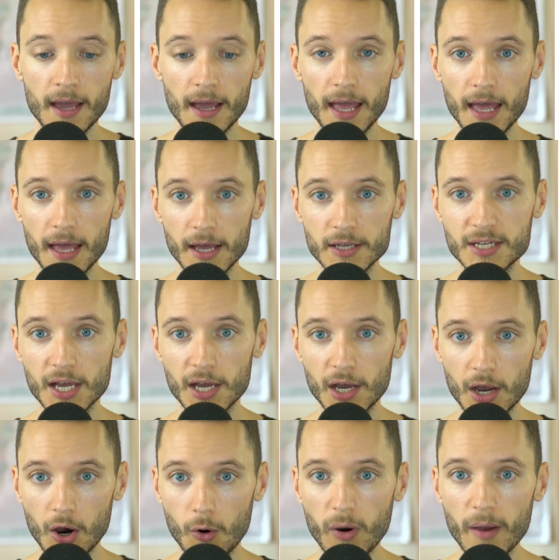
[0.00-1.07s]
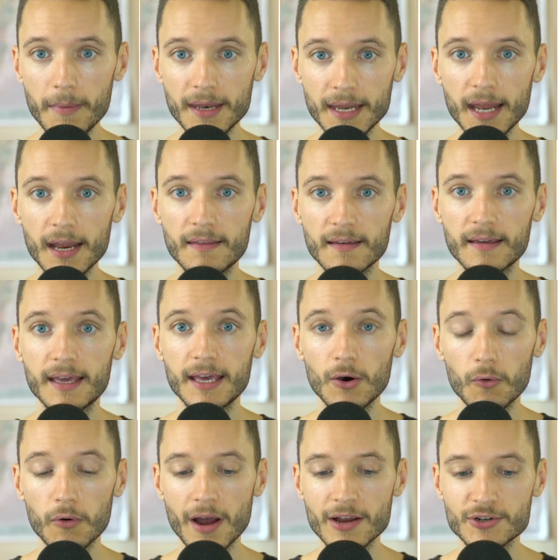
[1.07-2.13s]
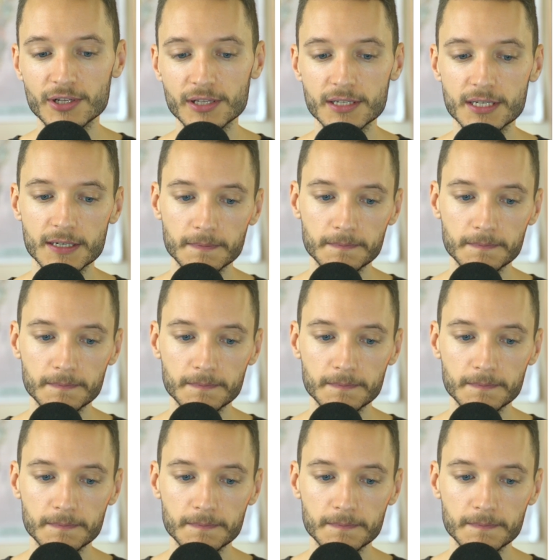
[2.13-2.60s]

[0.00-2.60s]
equipment needed to kill Russians.